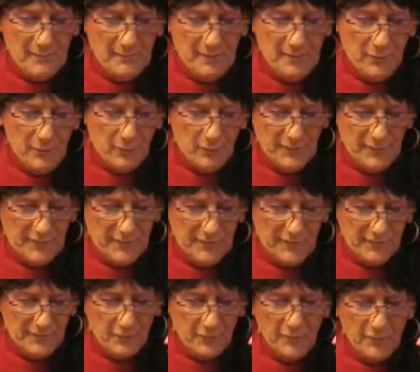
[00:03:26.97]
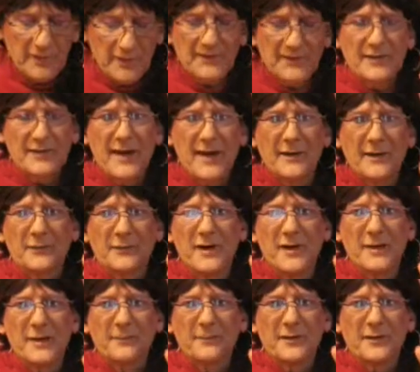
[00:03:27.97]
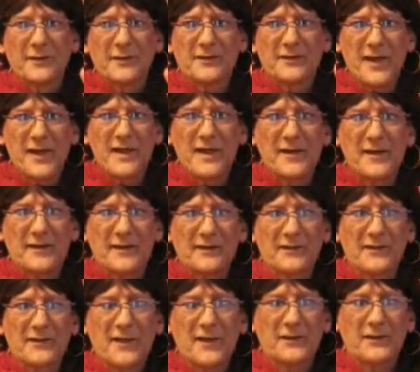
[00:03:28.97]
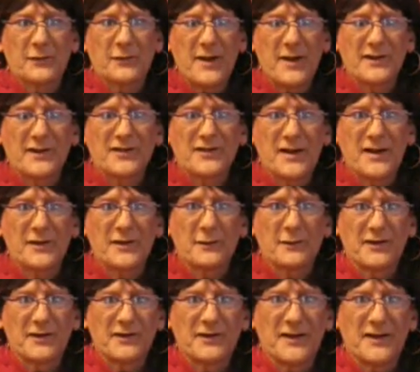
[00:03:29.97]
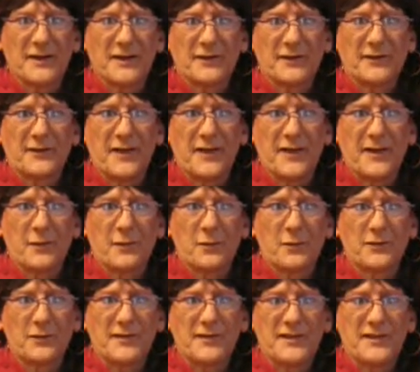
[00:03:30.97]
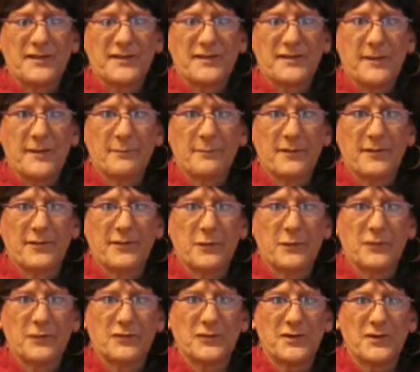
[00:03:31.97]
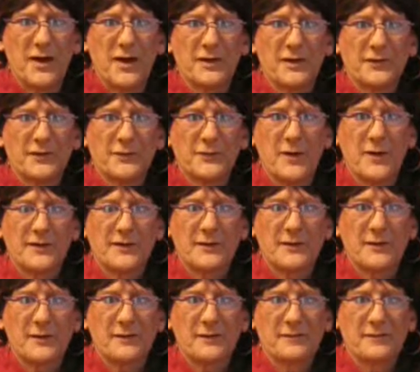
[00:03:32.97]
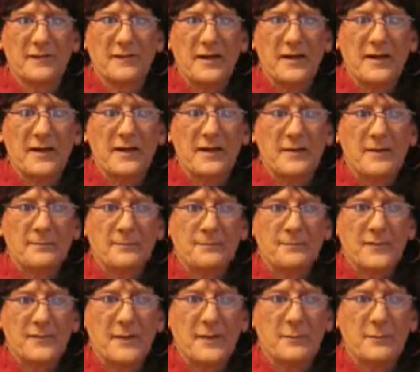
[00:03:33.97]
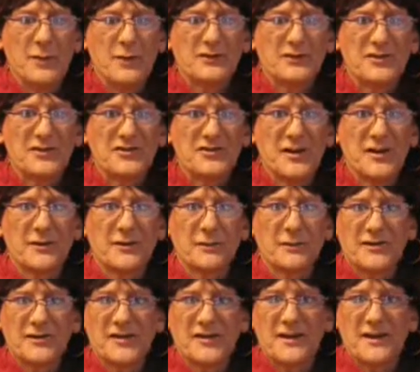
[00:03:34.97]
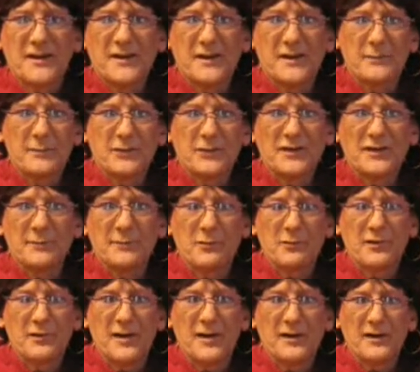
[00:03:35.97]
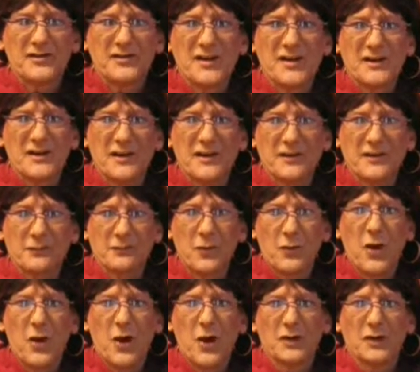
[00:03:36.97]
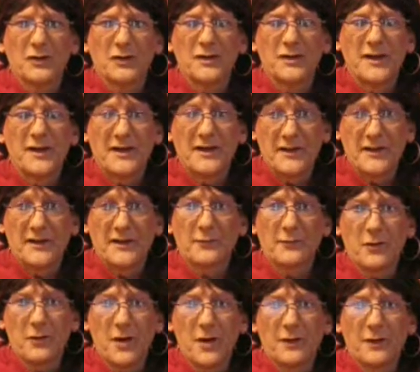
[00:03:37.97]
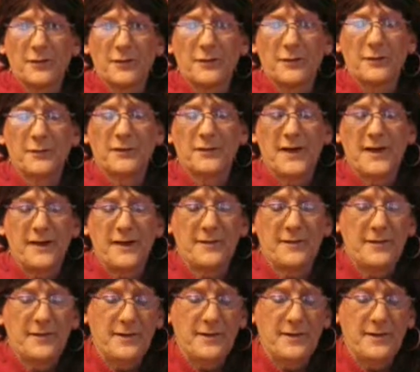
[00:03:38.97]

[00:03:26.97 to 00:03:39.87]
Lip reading: But what this Laurel and Tyler Thompson's saying is that transgendering kids or teaching them this social construct of multi-gender agenda and multi-pronoun agenda is wrong, and it is wrong, okay?